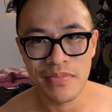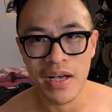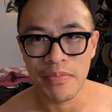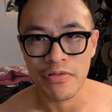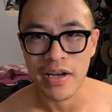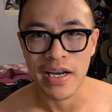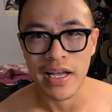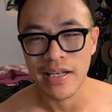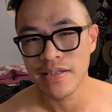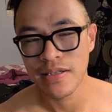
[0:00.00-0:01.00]
upgrade, I
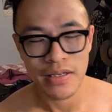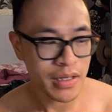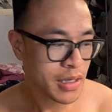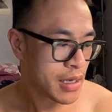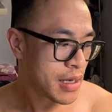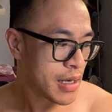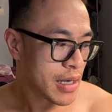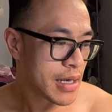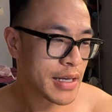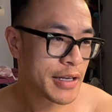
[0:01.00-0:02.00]
guess.
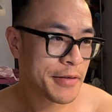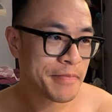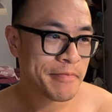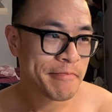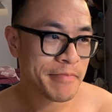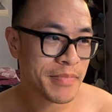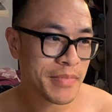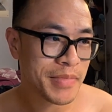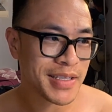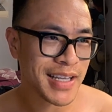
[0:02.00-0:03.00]
Um,
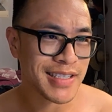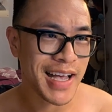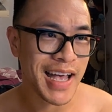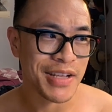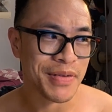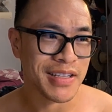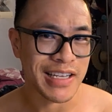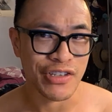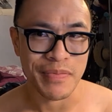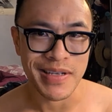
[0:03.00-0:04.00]
Besides that, I just want to
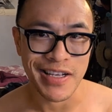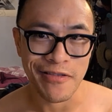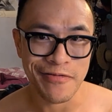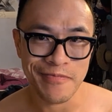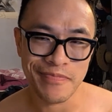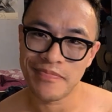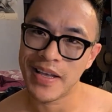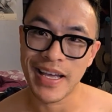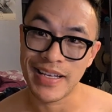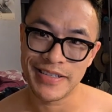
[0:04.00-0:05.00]
like treat myself,
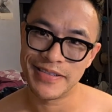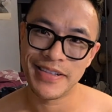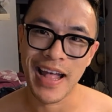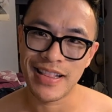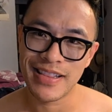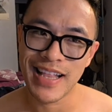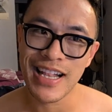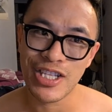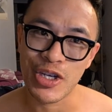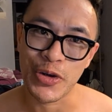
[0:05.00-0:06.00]
I guess.
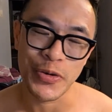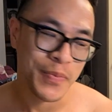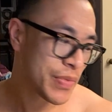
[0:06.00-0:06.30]
That too.